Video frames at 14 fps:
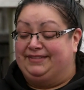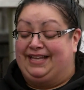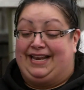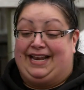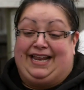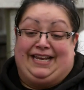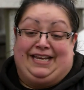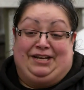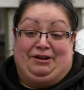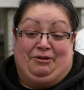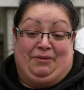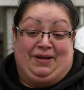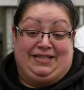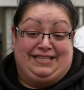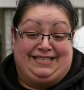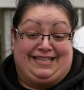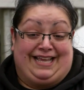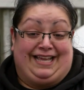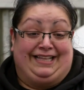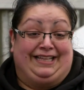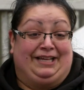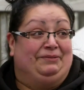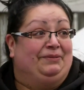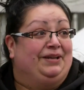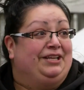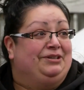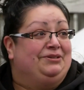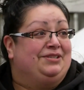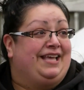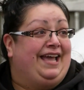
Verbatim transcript: That I didn't know what to say. Like, what do you